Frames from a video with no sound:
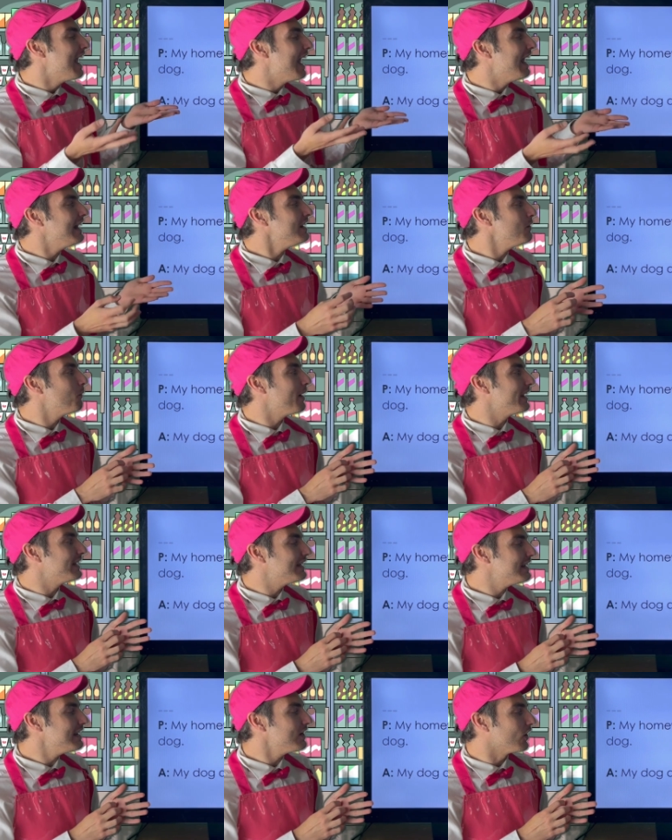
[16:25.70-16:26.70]
Anyway,
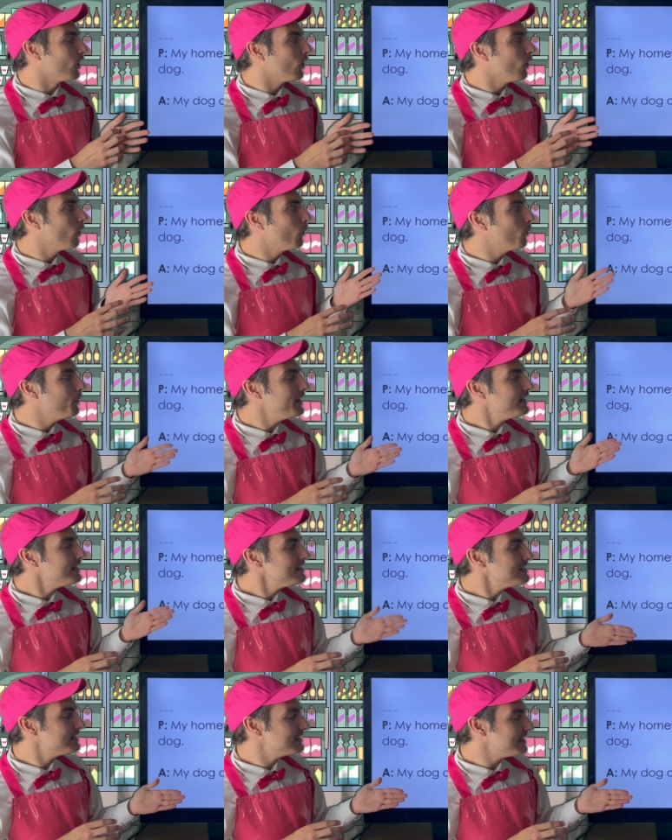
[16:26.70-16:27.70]
here, we
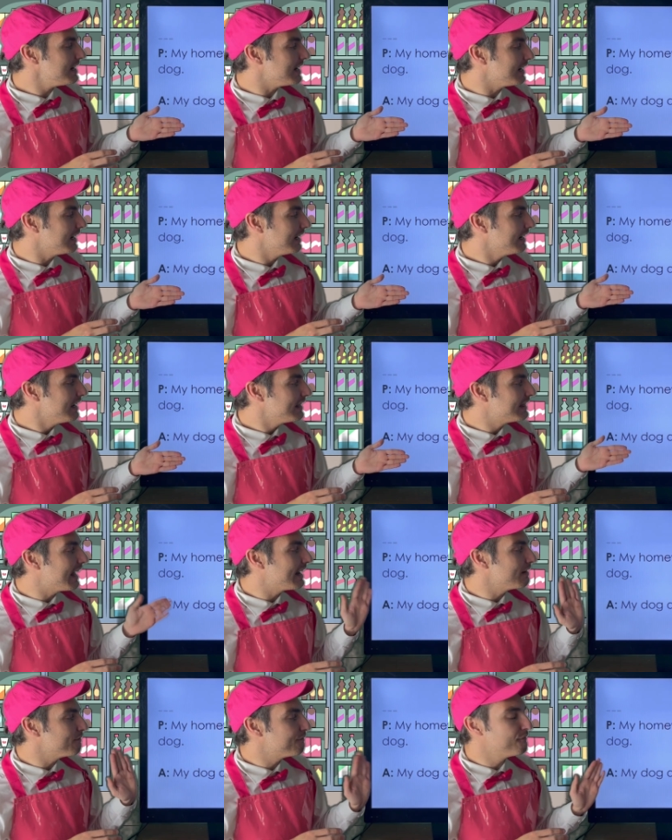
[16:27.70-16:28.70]
can see
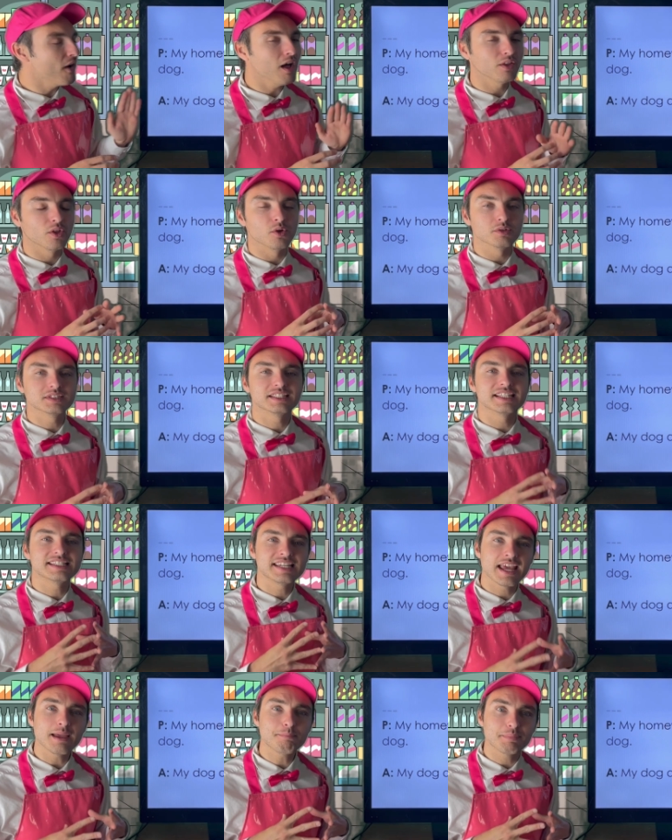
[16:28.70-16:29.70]
that it follows the
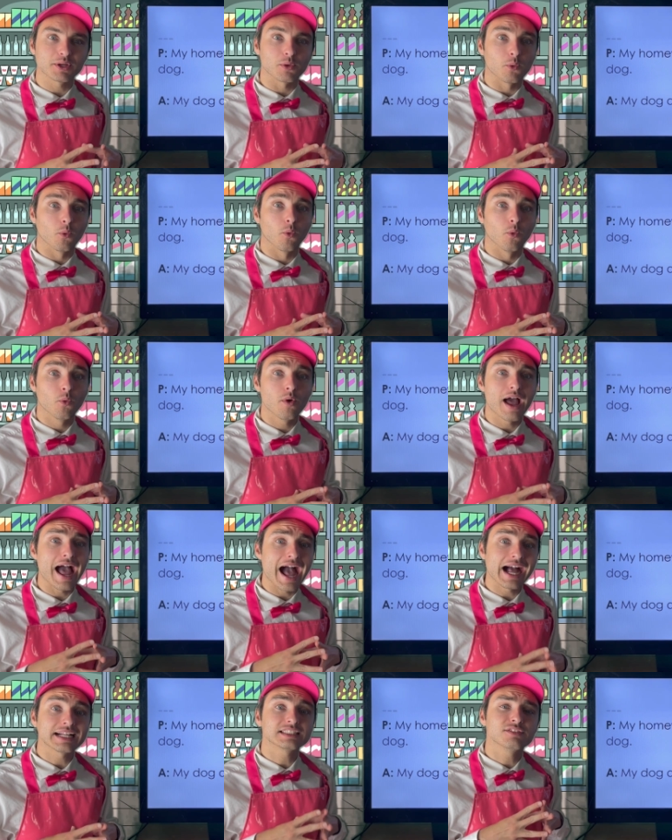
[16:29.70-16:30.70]
typical
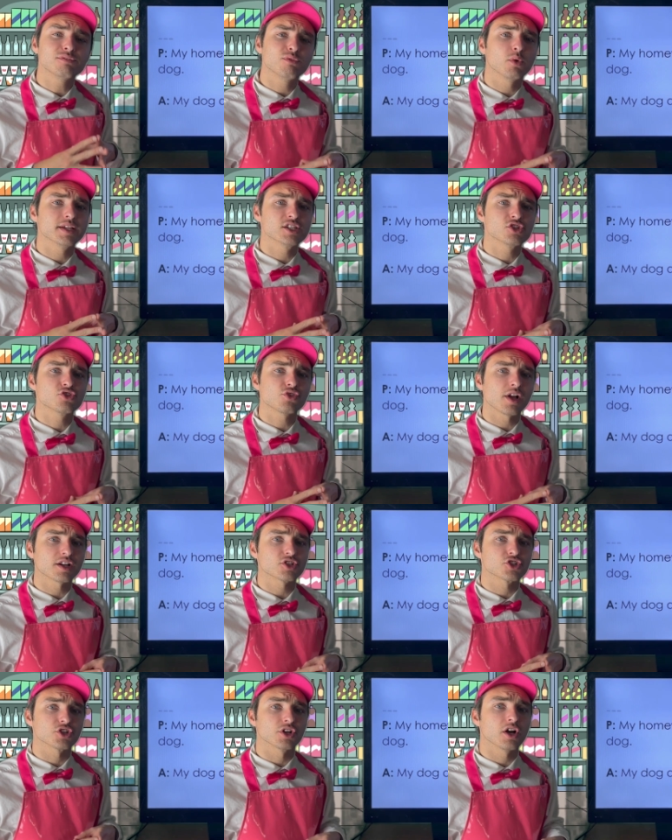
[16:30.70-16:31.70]
active voice
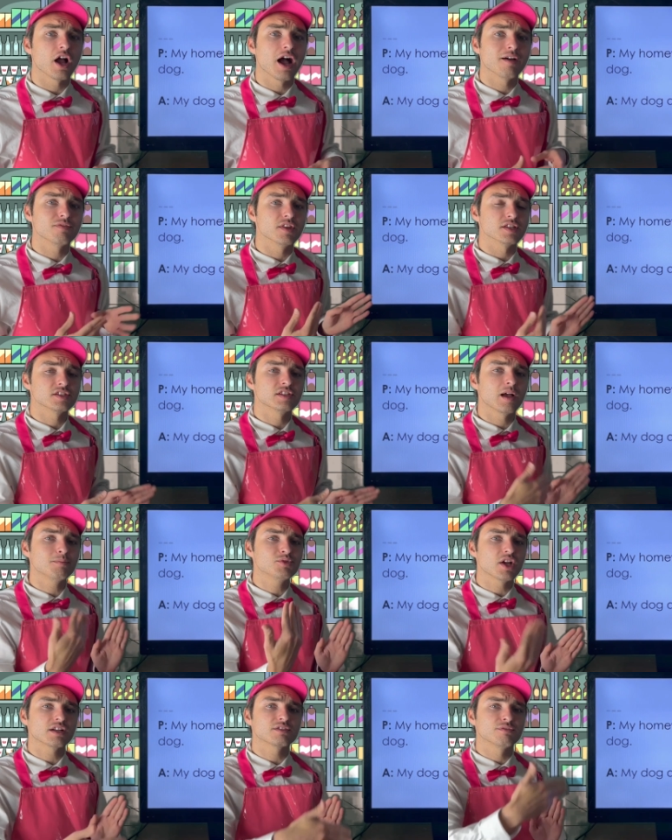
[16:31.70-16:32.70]
structure of the
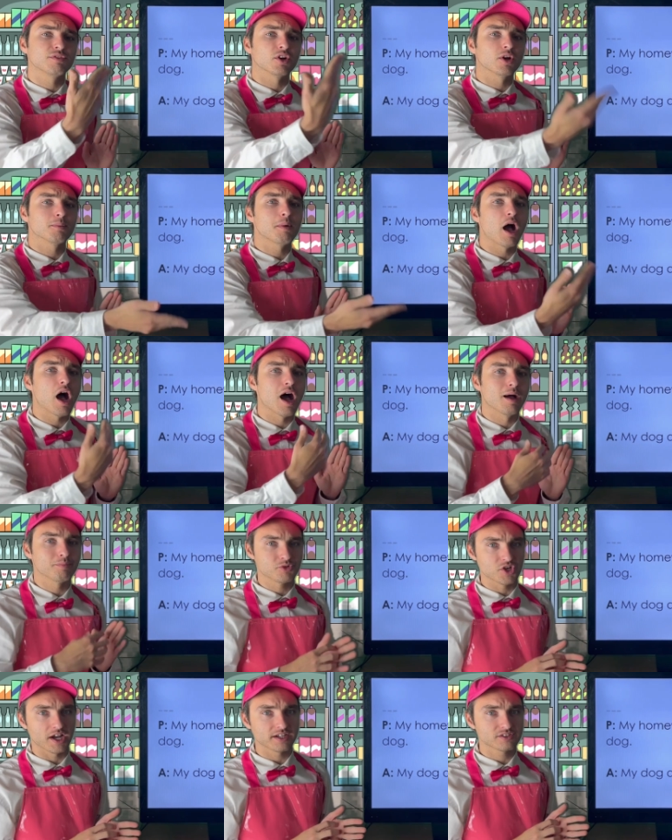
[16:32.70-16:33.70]
subject, verb,
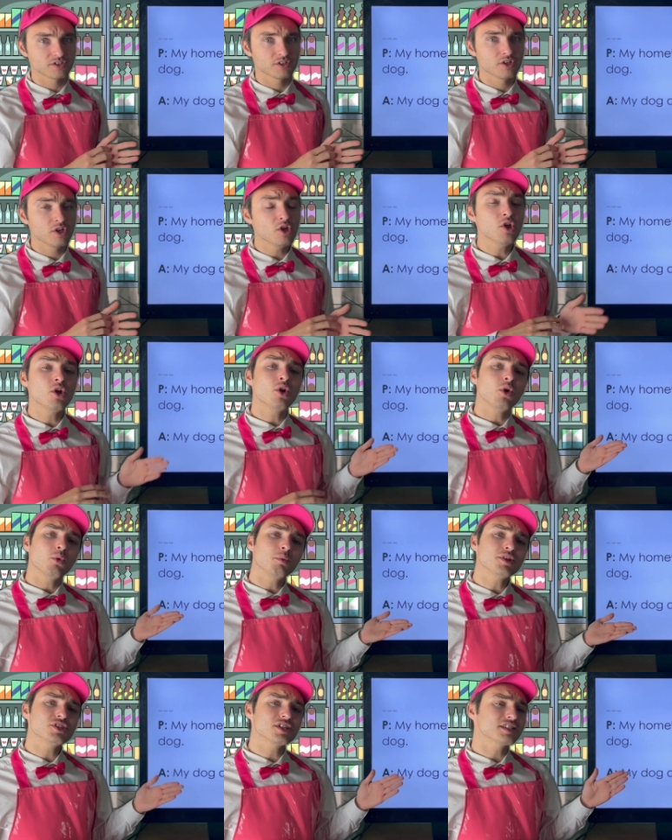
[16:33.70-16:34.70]
object,
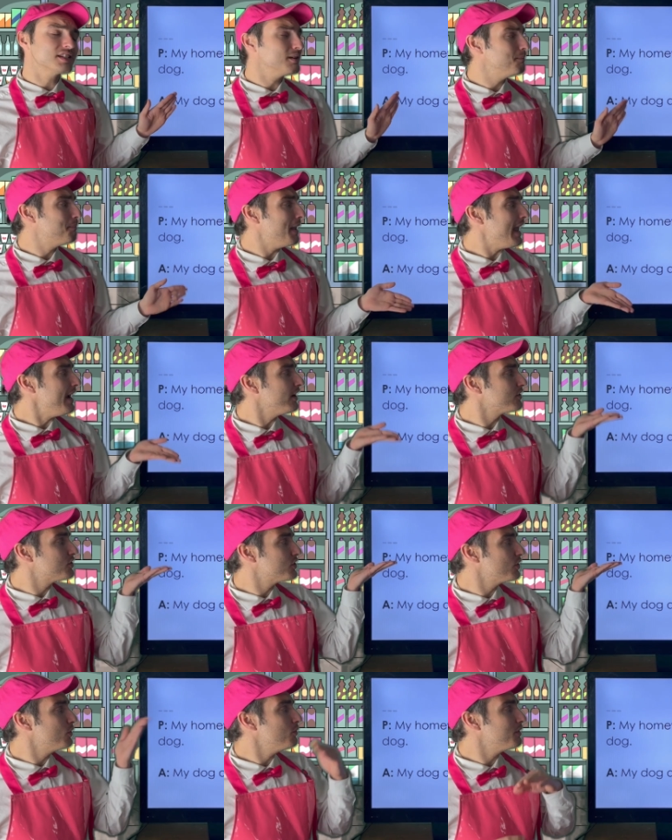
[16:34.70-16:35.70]
which is compared
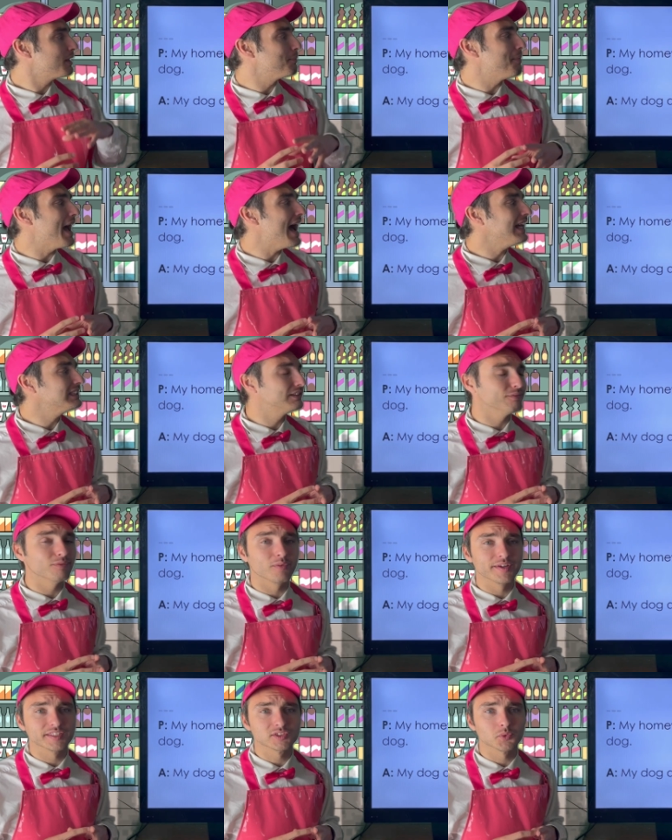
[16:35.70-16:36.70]
to the passive
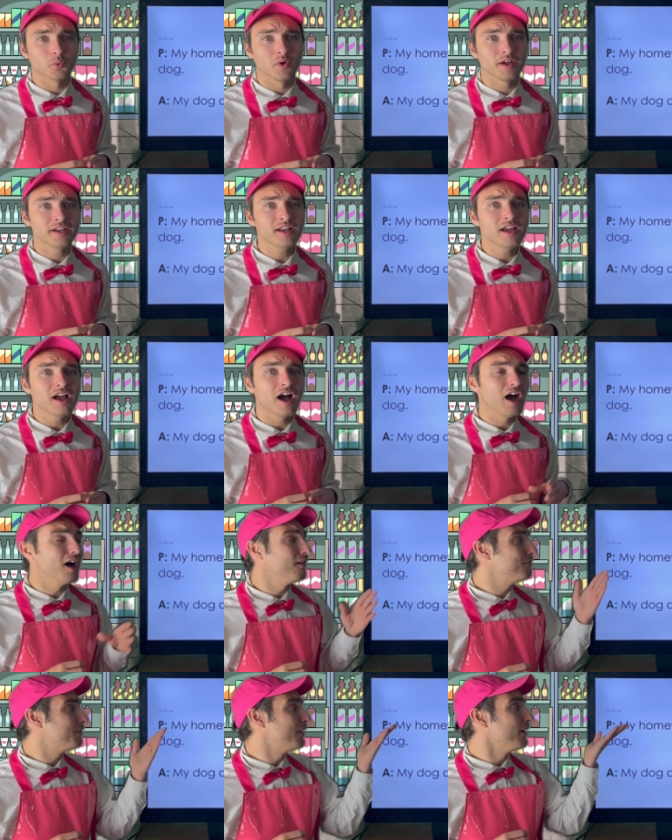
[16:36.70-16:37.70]
voice one
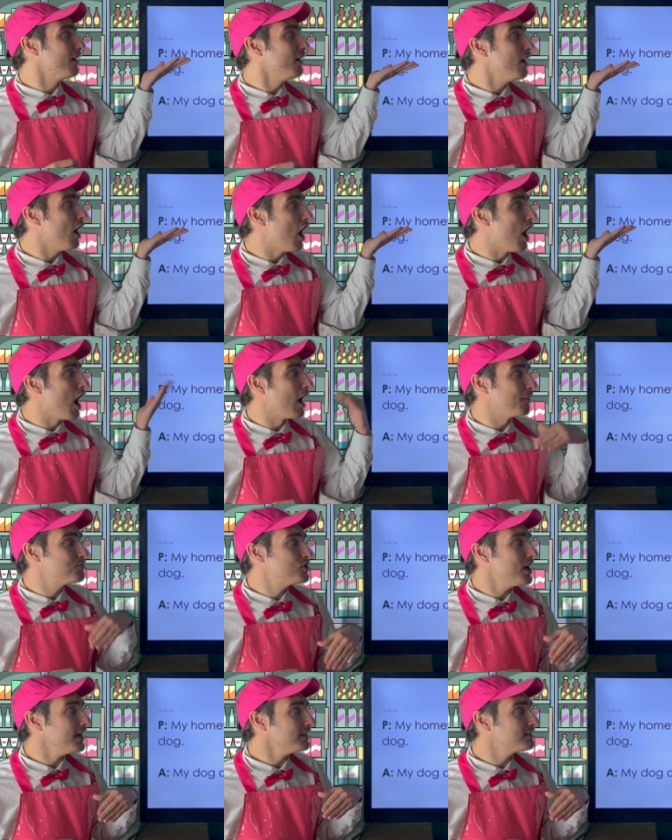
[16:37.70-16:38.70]
of the
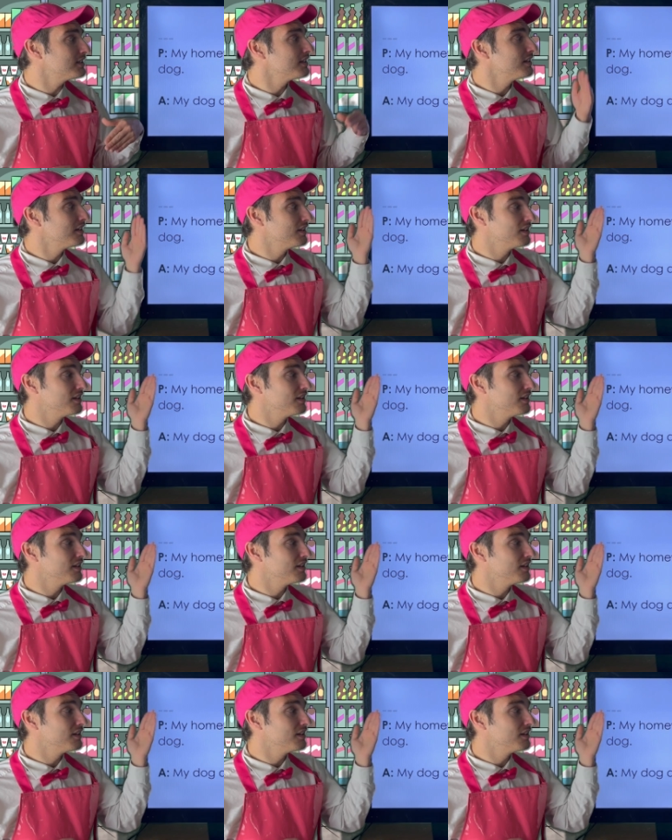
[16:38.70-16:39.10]
object,